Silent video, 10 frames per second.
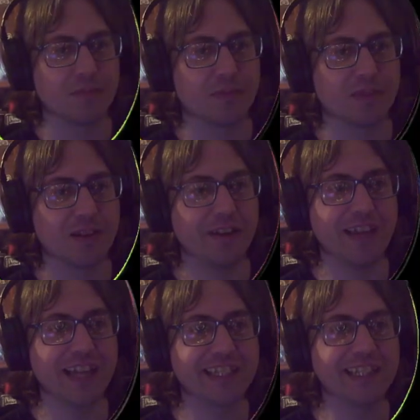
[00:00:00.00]
Like,
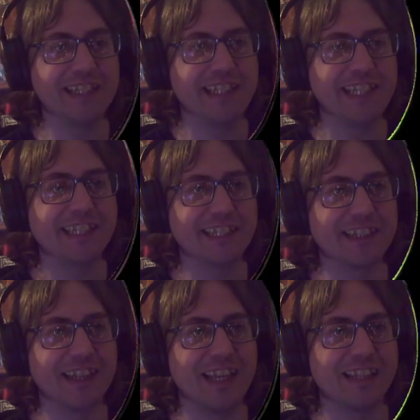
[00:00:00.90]
that's
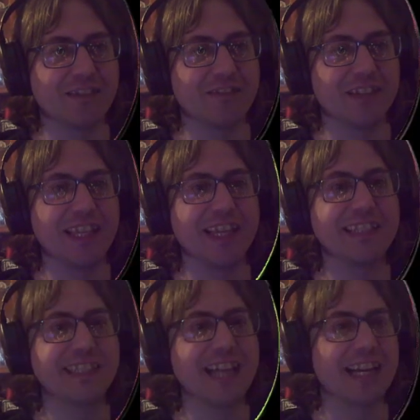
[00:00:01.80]
consistently doing the
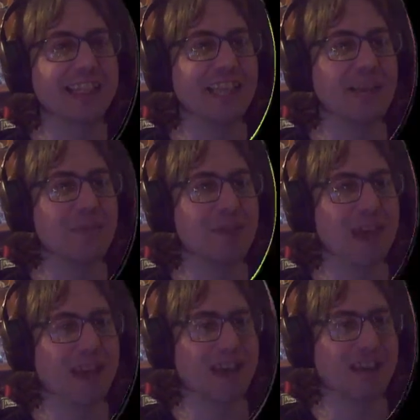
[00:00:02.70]
exact same
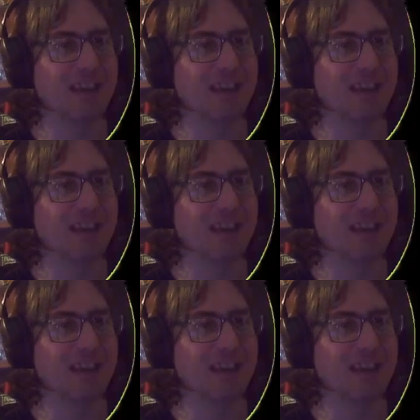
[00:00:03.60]
thing.